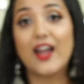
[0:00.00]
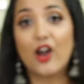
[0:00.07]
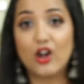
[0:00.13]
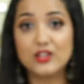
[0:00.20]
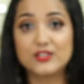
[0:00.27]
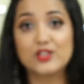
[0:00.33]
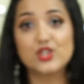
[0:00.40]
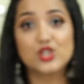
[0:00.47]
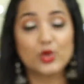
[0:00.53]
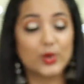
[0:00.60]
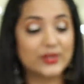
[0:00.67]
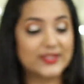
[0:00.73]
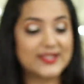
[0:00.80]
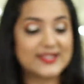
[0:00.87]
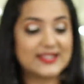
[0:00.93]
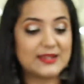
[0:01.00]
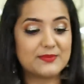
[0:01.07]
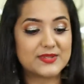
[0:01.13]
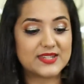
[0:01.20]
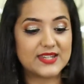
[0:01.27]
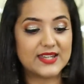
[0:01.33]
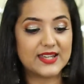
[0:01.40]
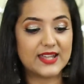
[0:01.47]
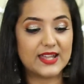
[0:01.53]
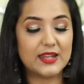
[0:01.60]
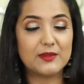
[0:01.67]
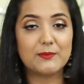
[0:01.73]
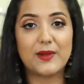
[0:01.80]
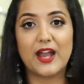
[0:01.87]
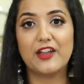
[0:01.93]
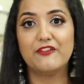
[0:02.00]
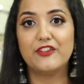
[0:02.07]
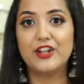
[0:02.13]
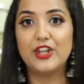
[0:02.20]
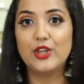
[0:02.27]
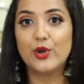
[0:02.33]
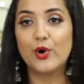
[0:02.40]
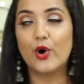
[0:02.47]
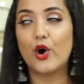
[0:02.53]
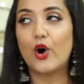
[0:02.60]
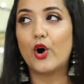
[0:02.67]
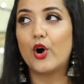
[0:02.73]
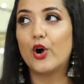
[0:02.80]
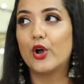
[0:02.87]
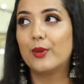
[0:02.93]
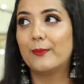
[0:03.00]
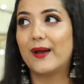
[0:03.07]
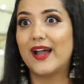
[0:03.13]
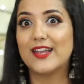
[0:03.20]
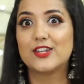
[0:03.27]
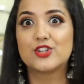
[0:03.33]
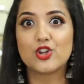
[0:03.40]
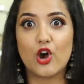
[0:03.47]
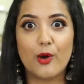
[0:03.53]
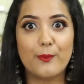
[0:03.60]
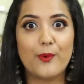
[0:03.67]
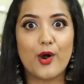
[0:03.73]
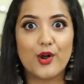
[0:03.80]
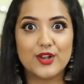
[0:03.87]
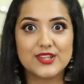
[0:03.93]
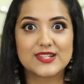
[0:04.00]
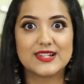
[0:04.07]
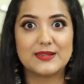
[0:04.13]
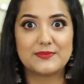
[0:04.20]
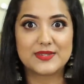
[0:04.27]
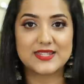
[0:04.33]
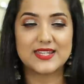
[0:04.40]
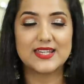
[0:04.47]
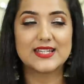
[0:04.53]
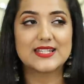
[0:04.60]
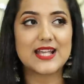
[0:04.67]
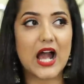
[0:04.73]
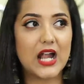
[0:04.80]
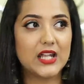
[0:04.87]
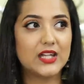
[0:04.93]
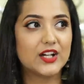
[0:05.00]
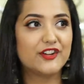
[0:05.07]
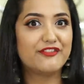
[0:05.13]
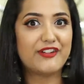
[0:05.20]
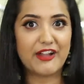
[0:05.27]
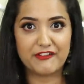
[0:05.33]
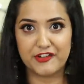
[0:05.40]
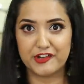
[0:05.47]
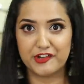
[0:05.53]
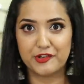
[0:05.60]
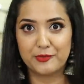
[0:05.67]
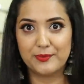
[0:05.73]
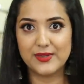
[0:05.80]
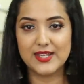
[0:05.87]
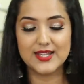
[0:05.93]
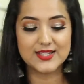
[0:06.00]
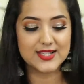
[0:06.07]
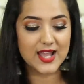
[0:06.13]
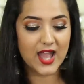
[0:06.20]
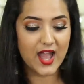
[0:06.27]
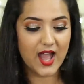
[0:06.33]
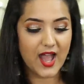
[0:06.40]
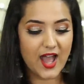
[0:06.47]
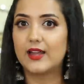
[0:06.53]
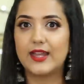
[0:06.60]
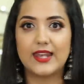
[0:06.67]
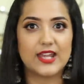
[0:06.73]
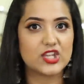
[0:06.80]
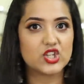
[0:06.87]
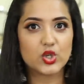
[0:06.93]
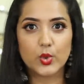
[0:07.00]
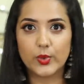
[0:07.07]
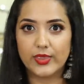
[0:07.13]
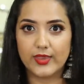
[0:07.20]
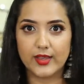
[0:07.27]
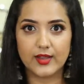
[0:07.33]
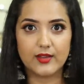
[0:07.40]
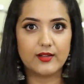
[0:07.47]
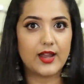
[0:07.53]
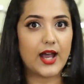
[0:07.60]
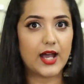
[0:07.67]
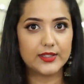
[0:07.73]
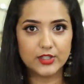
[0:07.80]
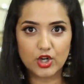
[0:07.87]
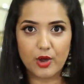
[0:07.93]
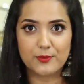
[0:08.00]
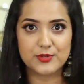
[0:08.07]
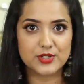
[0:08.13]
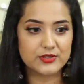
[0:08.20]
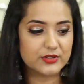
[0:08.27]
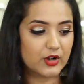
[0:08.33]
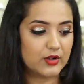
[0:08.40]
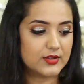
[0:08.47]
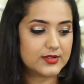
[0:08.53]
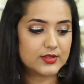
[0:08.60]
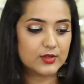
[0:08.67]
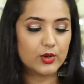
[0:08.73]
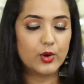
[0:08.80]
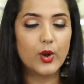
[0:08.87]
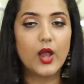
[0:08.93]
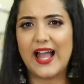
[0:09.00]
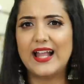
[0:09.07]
I also showed this lipstick in my video on my top orange lipsticks under 500 rupees and I showed their other options also.